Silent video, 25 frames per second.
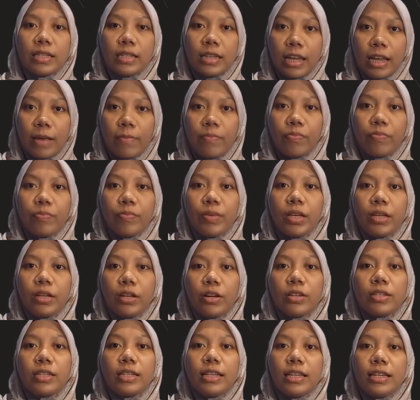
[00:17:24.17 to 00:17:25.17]
debt
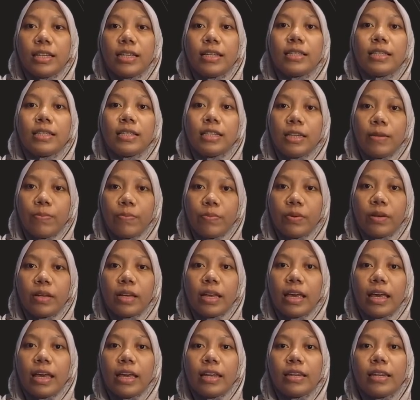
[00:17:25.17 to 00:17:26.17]
because it is
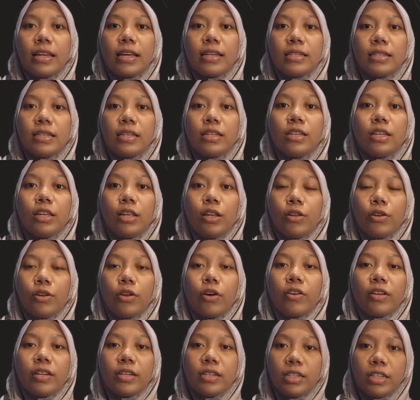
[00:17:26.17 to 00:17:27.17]
cheaper and doesn't
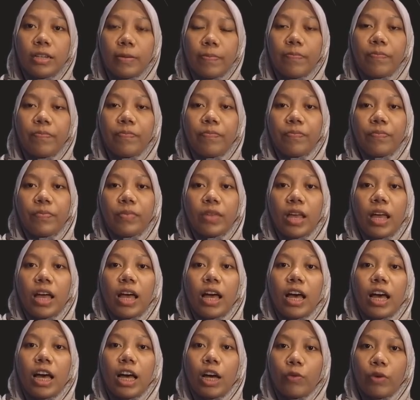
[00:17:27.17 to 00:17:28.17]
dilute ownership.
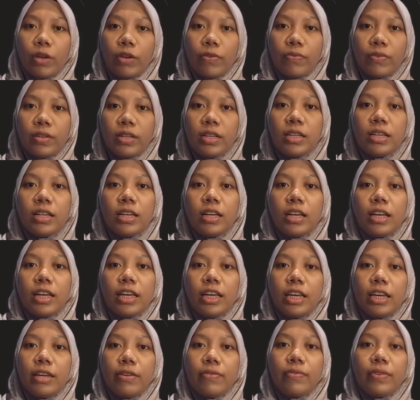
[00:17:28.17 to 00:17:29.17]
However,
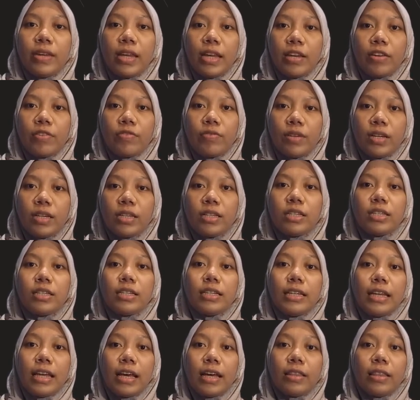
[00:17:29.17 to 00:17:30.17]
if they
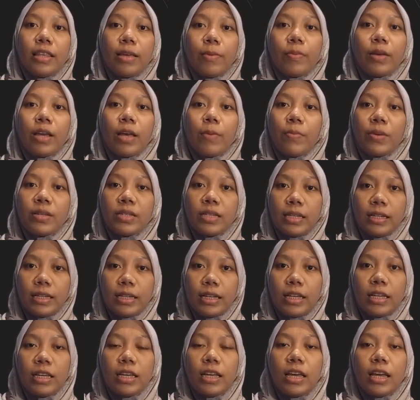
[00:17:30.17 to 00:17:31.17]
reach their debt
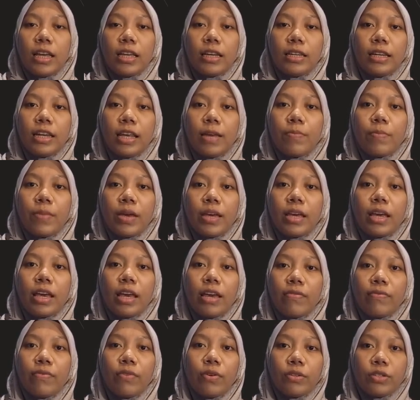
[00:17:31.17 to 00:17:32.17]
capacity, they may
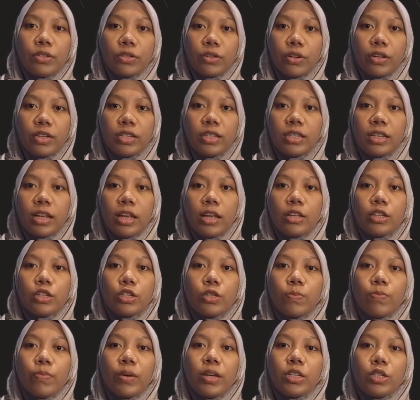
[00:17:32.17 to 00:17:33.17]
have no choice
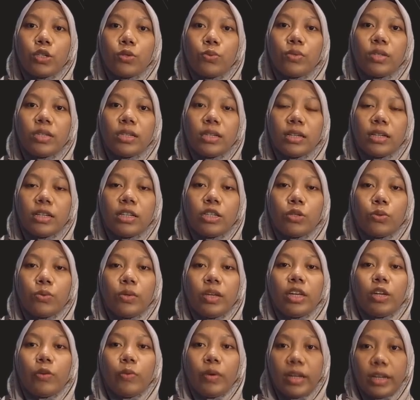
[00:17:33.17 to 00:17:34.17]
but to turn
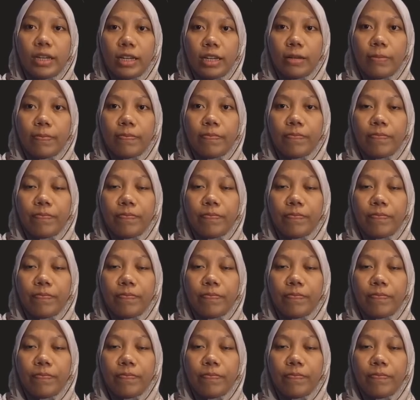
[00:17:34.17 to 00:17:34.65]
to equity.